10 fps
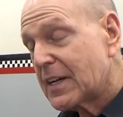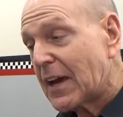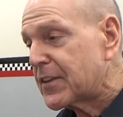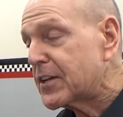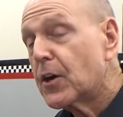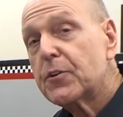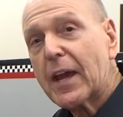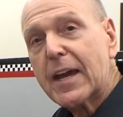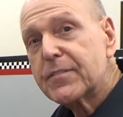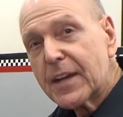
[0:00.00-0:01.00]
and they don't
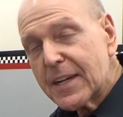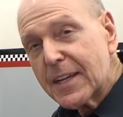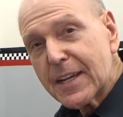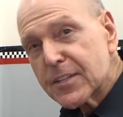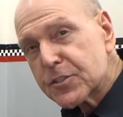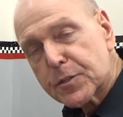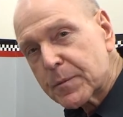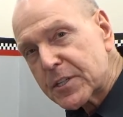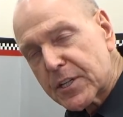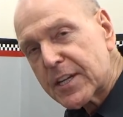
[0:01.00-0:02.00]
have any
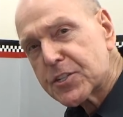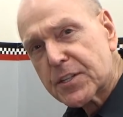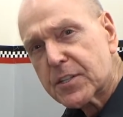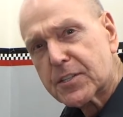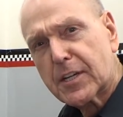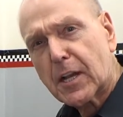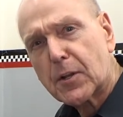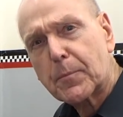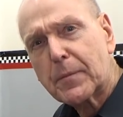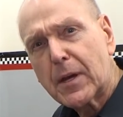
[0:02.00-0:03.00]
instrumentation to
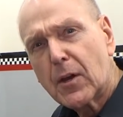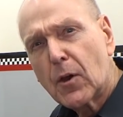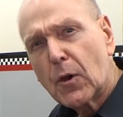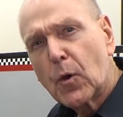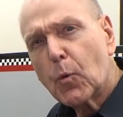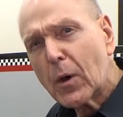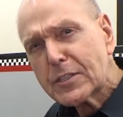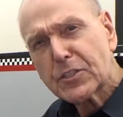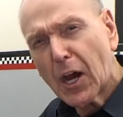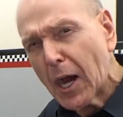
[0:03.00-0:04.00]
tell them
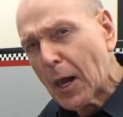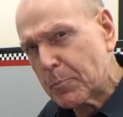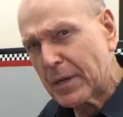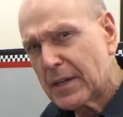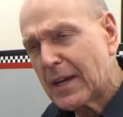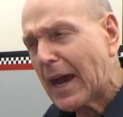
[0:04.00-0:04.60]
what's up.